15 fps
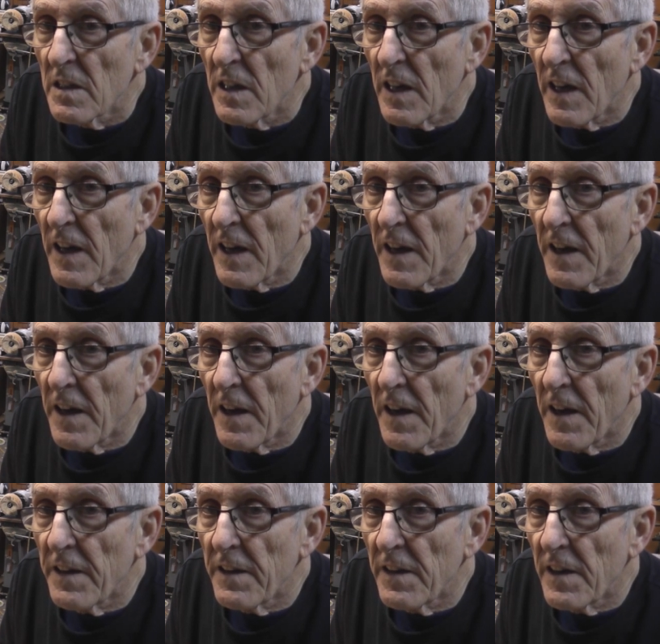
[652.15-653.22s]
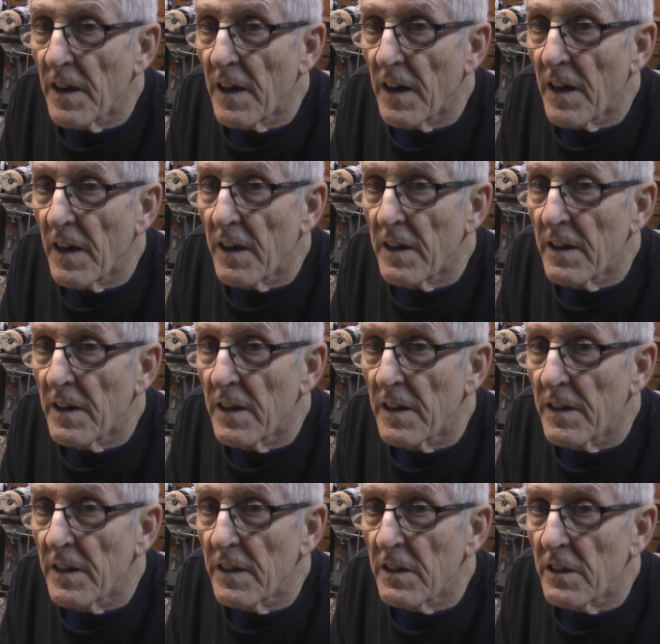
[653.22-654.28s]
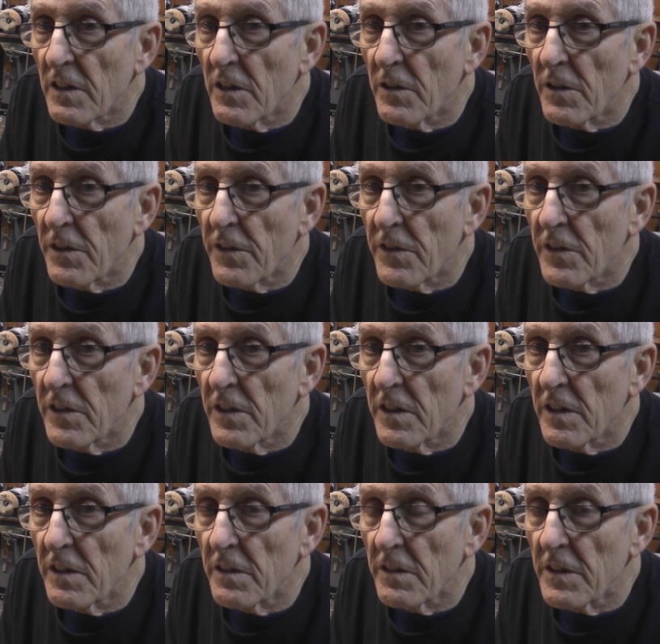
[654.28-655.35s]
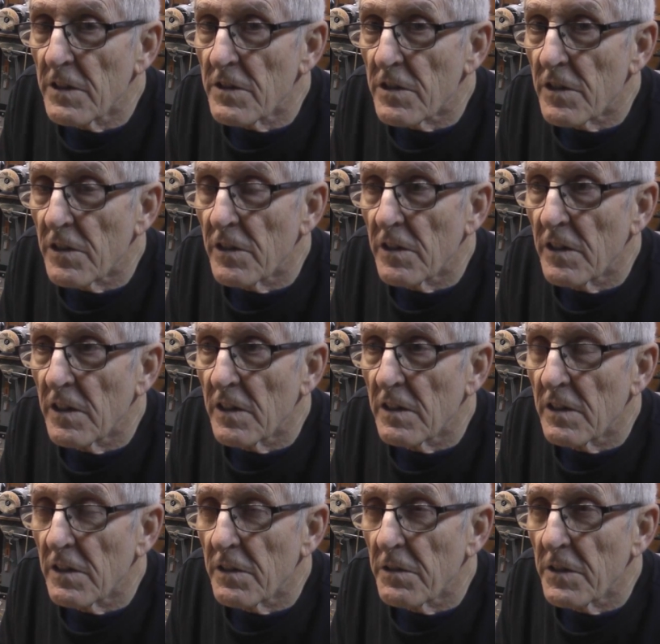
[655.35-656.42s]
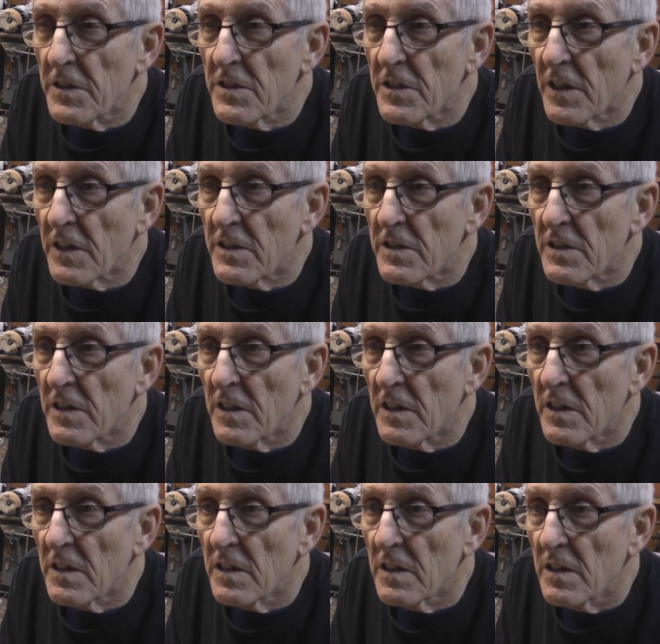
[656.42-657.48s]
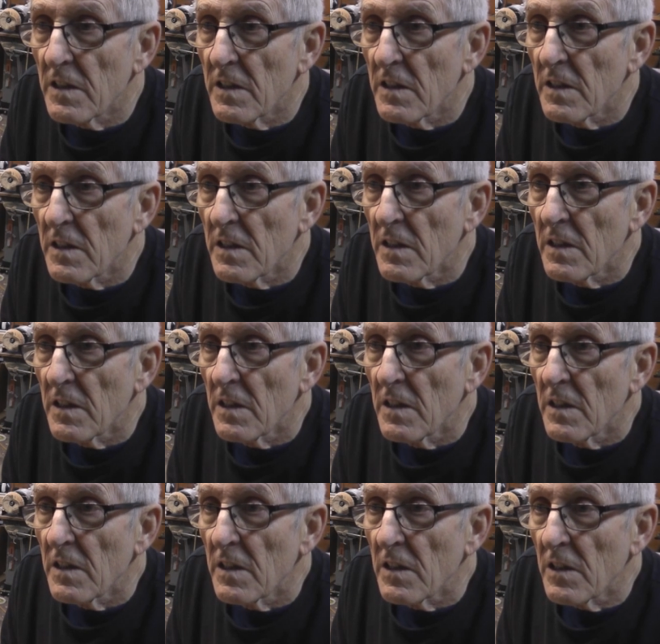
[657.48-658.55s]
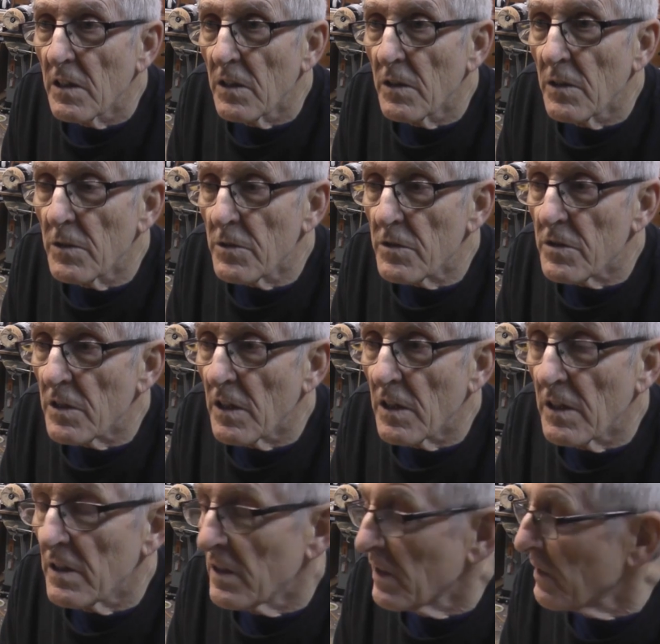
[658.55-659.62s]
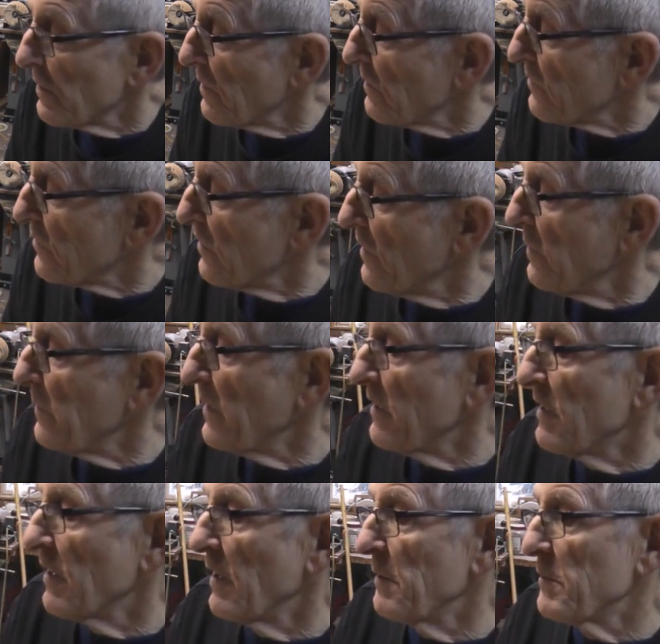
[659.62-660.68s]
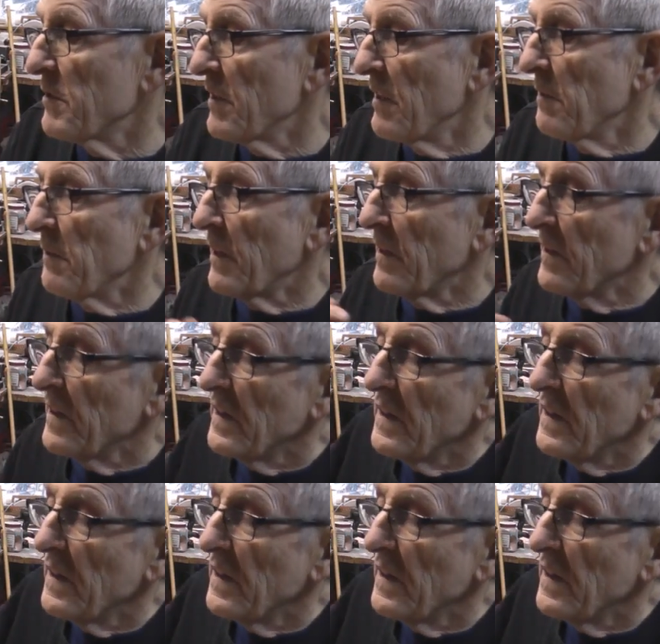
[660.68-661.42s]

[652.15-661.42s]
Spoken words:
and then you go to 30 degrees. 30 into 360 goes, I'm not sure how many times. Anyway,